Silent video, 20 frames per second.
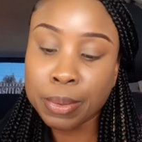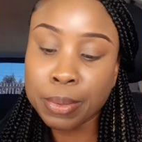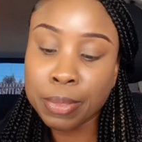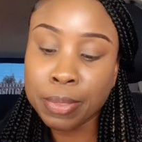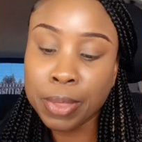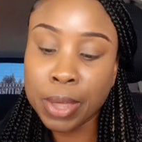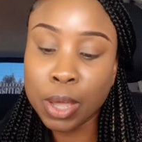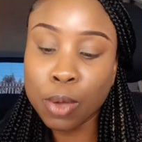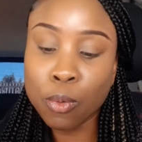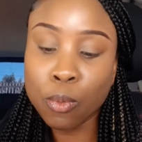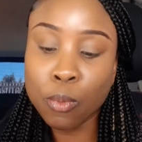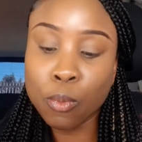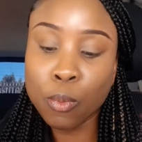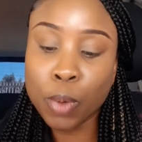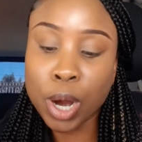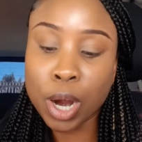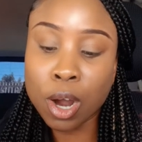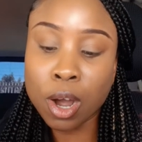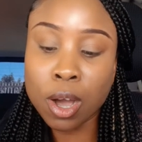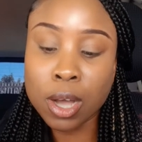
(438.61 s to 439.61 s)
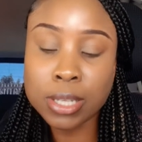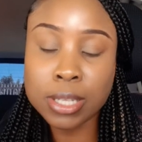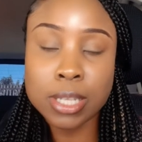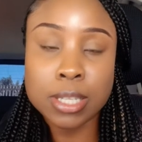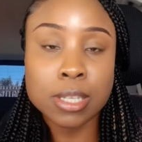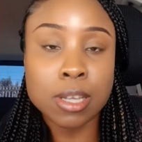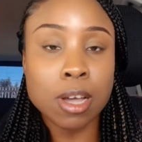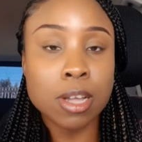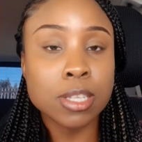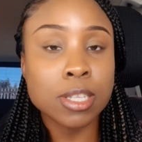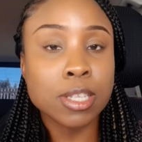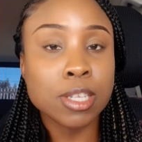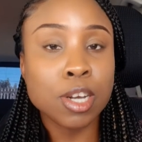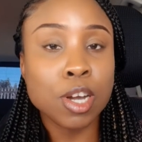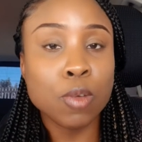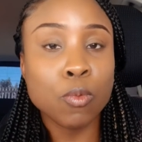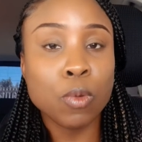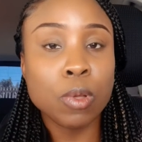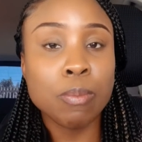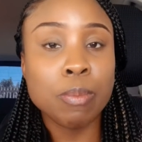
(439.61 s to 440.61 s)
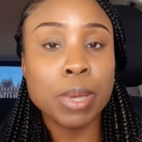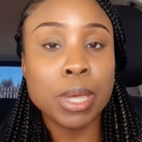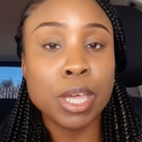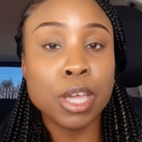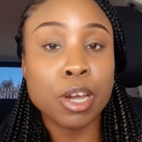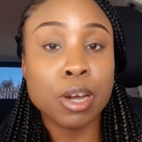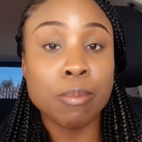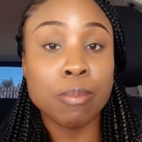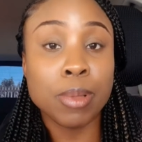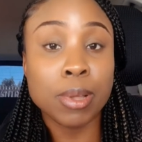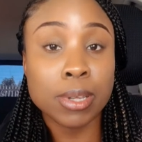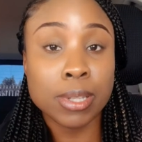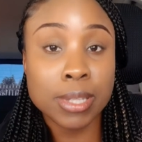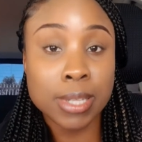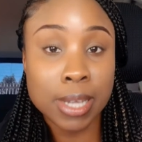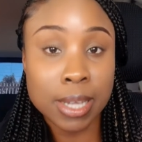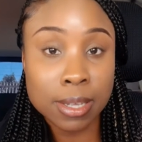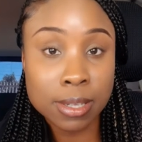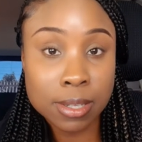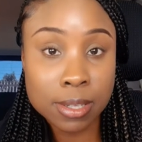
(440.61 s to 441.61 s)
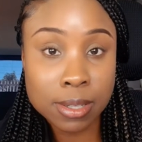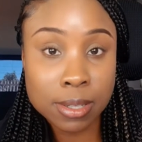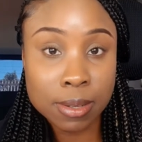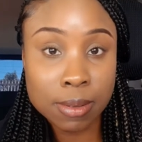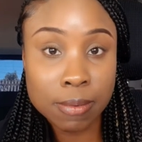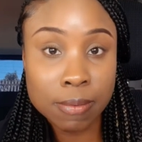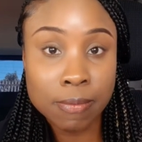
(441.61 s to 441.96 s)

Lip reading: thing where cost is concerned would be your blood test.